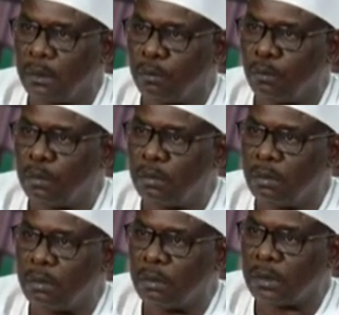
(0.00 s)
will
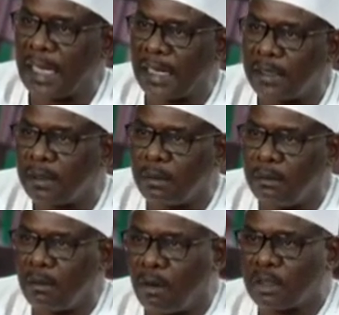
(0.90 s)
take
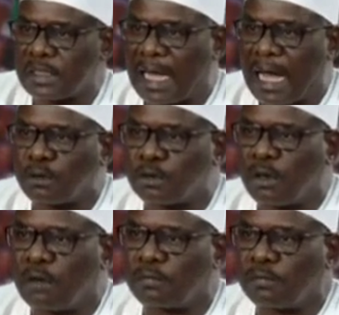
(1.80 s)
us out
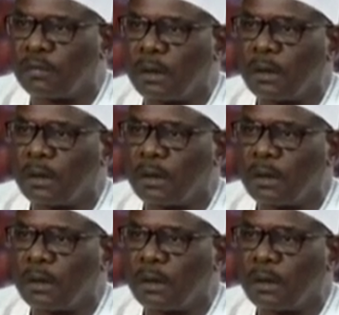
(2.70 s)
of